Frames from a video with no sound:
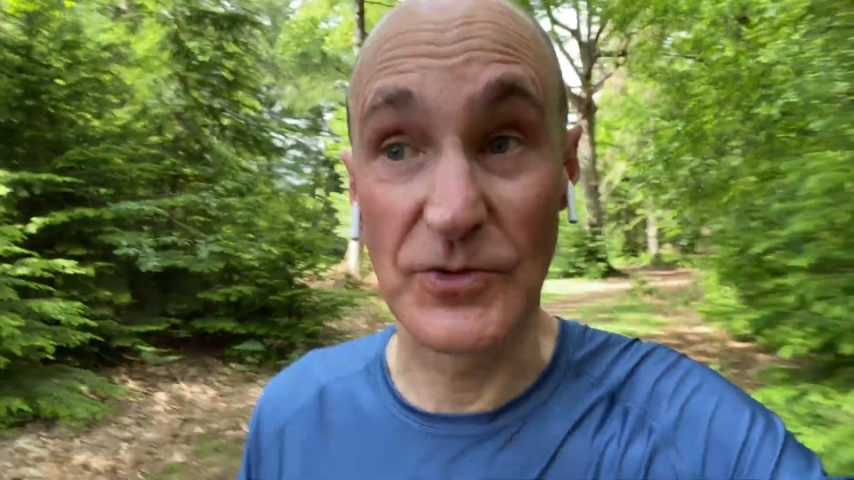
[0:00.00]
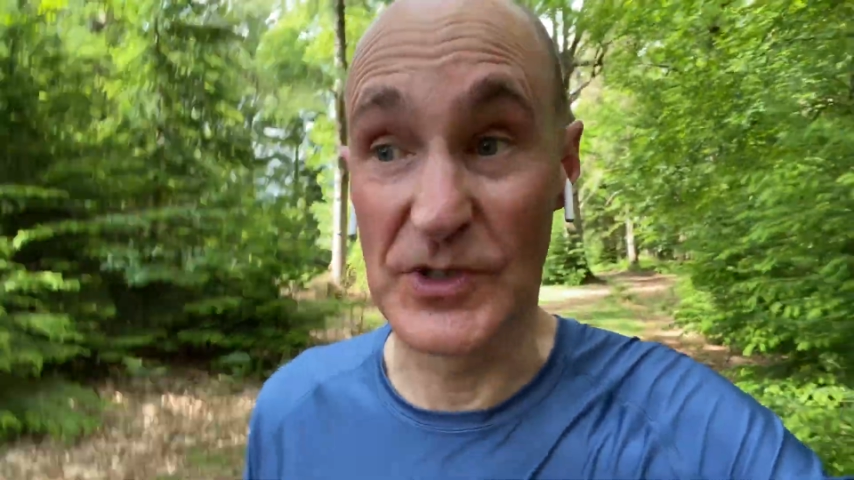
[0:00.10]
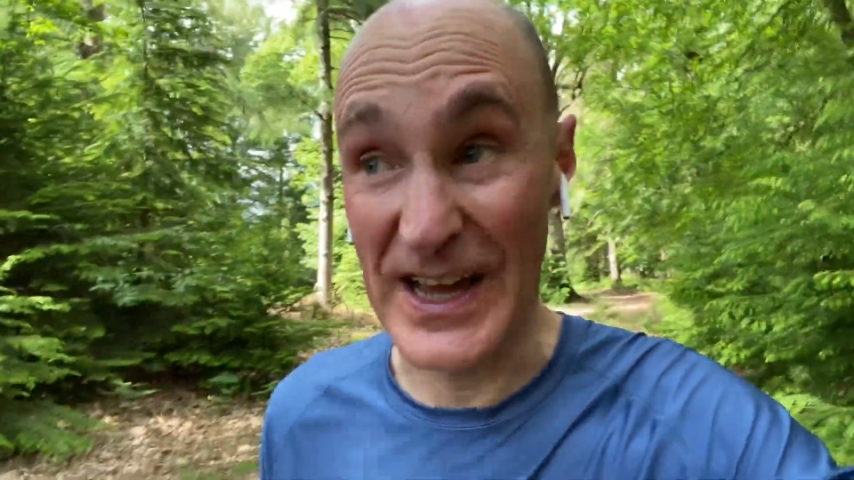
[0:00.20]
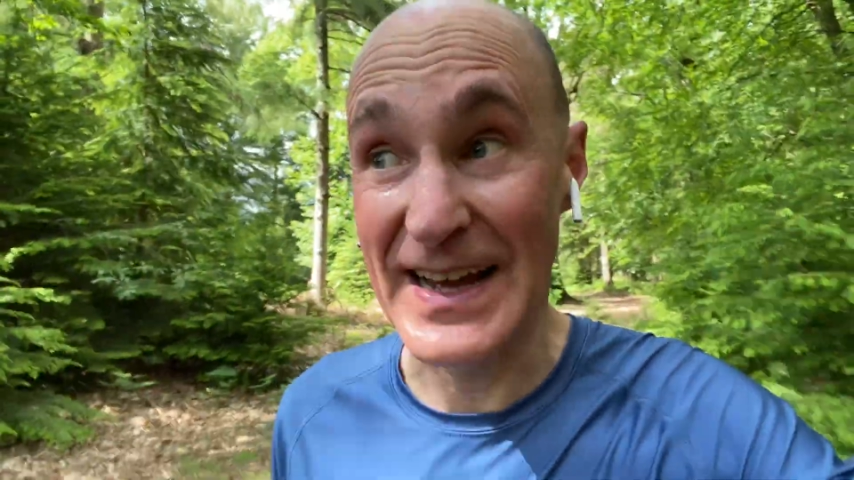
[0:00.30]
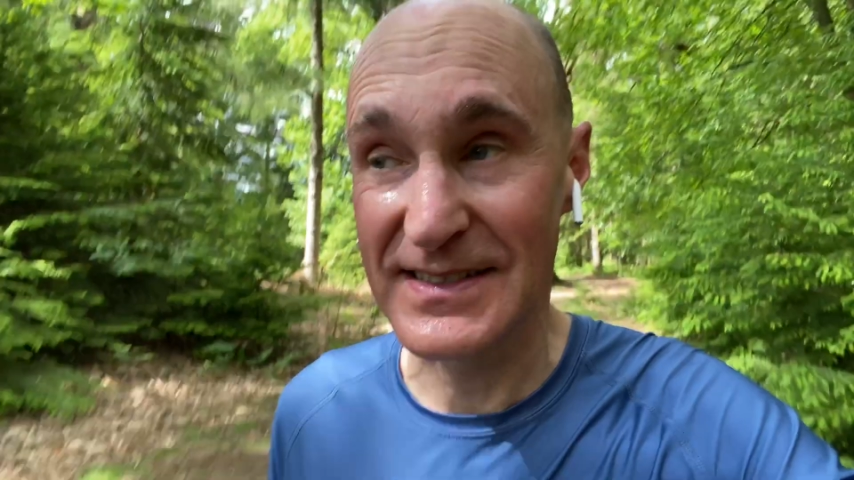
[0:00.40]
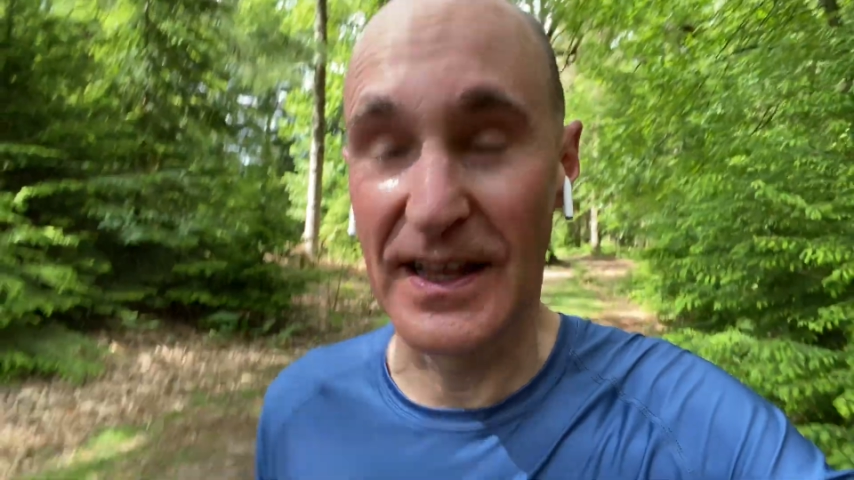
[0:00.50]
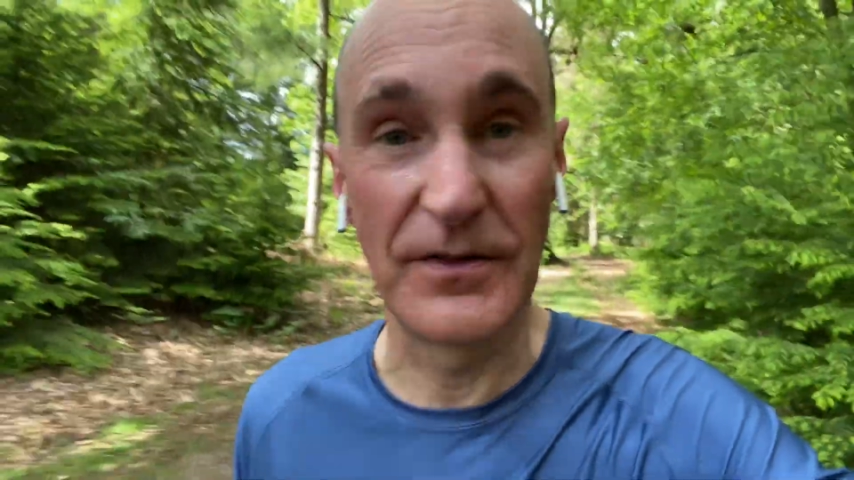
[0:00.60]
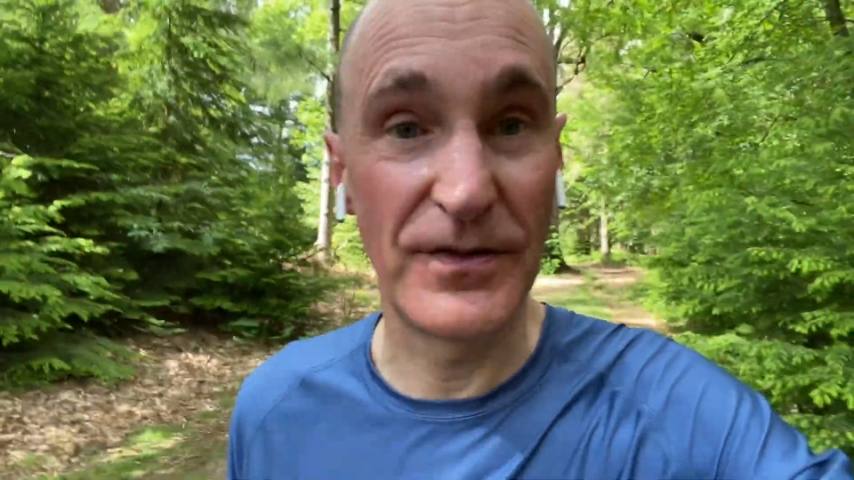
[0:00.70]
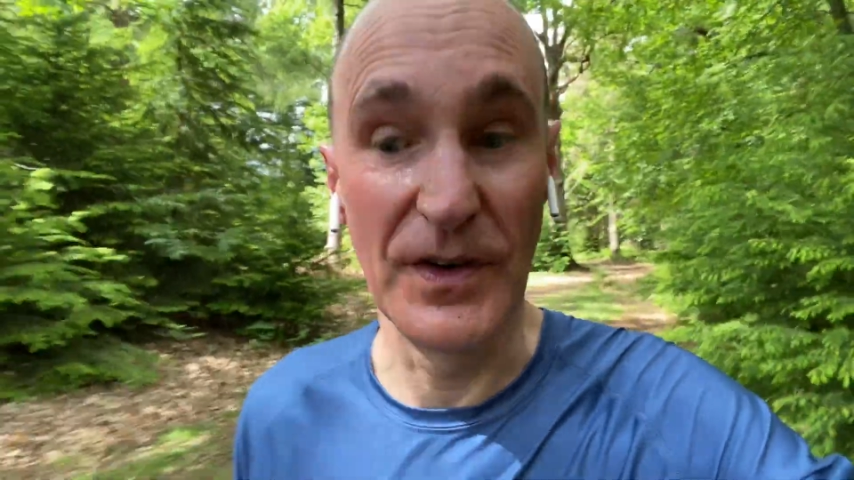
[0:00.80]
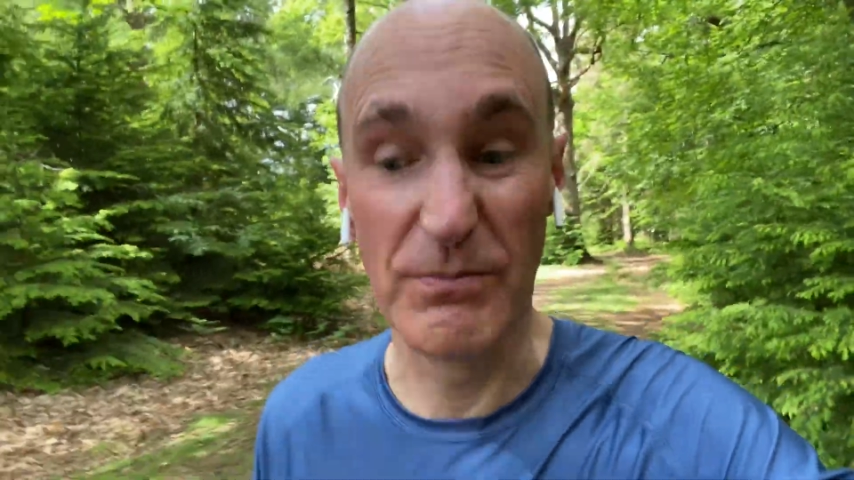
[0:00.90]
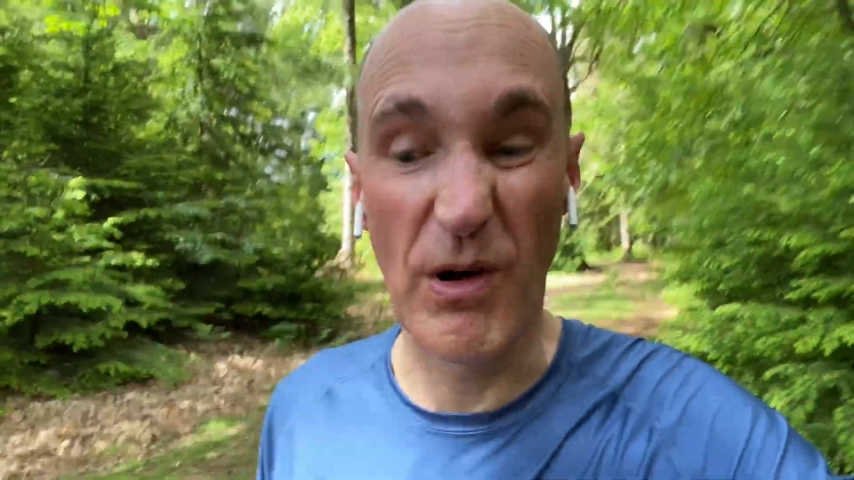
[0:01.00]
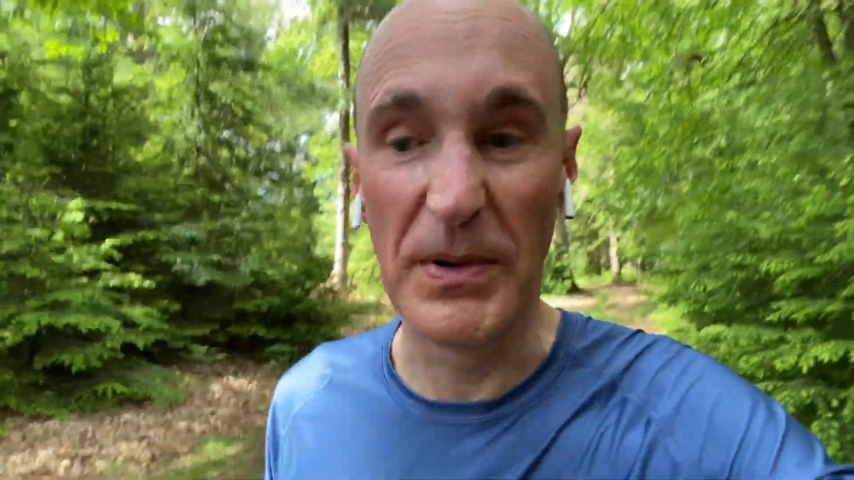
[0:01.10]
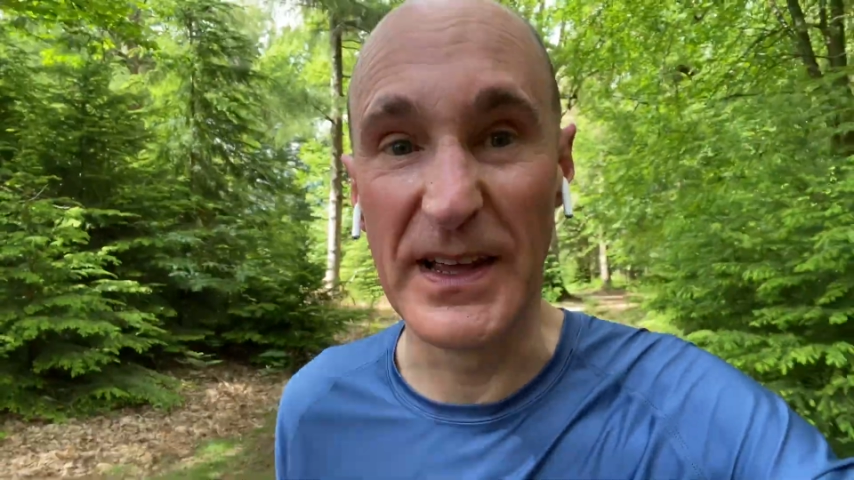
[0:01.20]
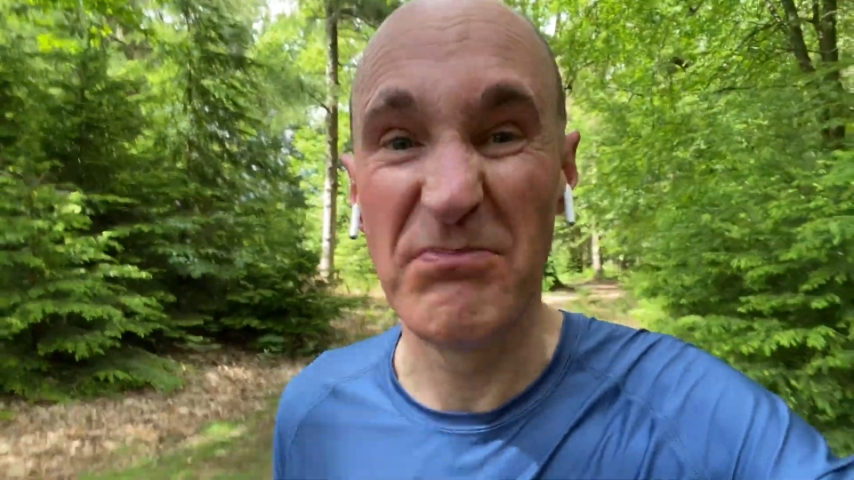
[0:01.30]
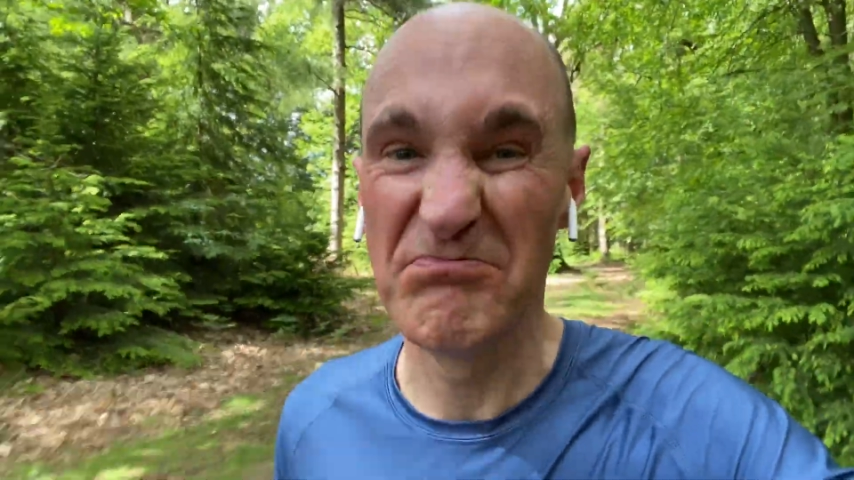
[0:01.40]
which it has done for probably